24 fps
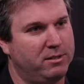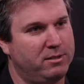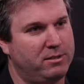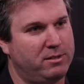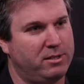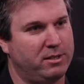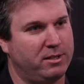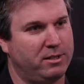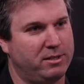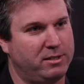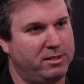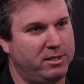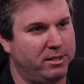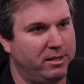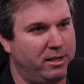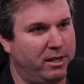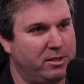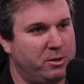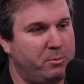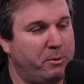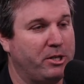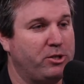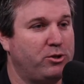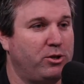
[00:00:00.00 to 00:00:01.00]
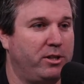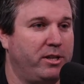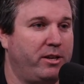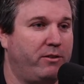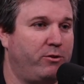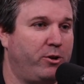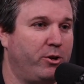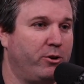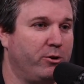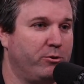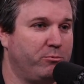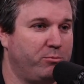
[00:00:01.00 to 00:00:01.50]
especially
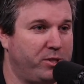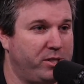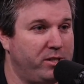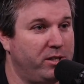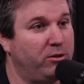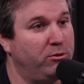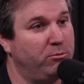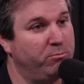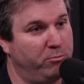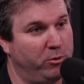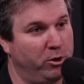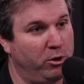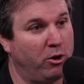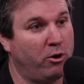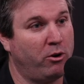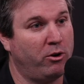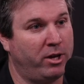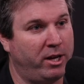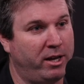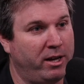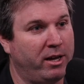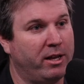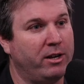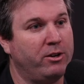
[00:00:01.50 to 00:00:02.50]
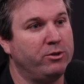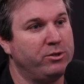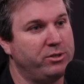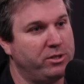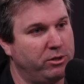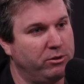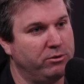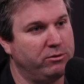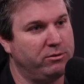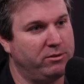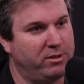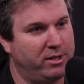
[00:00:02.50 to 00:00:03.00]
if you're still learning and you're
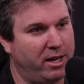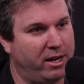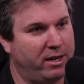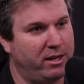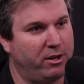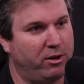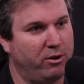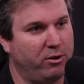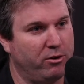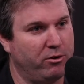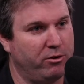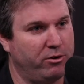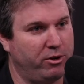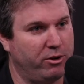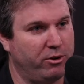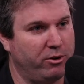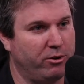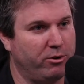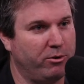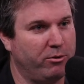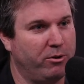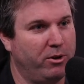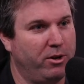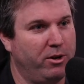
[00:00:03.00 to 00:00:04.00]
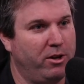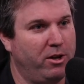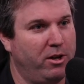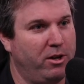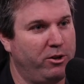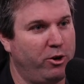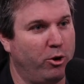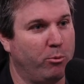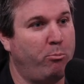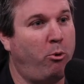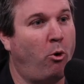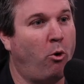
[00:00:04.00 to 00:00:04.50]
still getting your
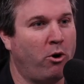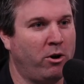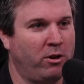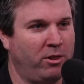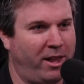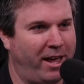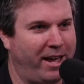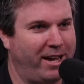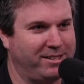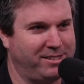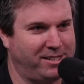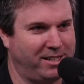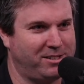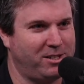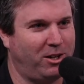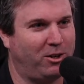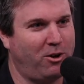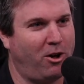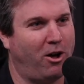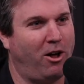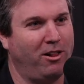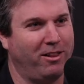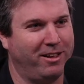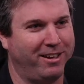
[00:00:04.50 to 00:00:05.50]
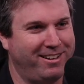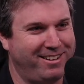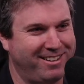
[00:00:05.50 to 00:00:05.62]
porn legs, as I'll call it.